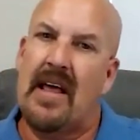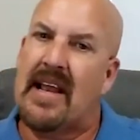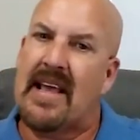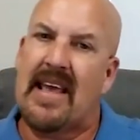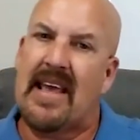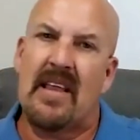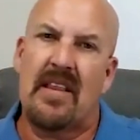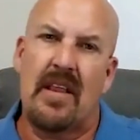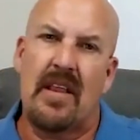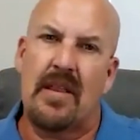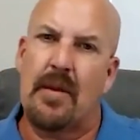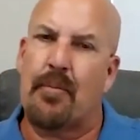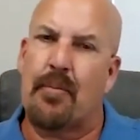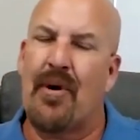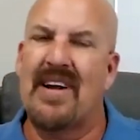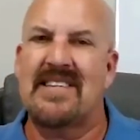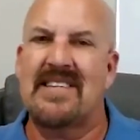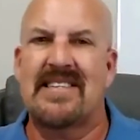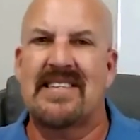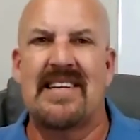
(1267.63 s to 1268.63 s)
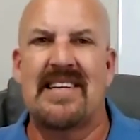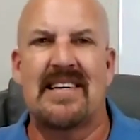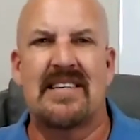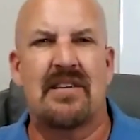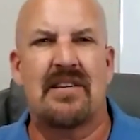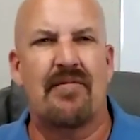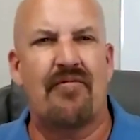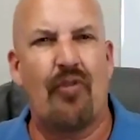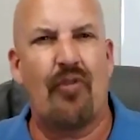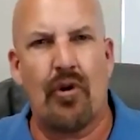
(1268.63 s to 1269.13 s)
again, the pricing
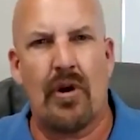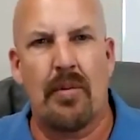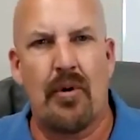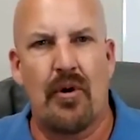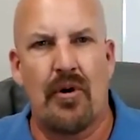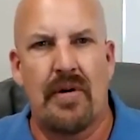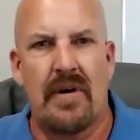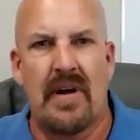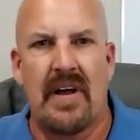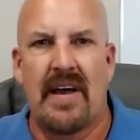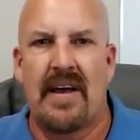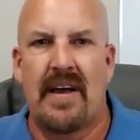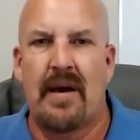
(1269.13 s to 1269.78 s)
is affordable.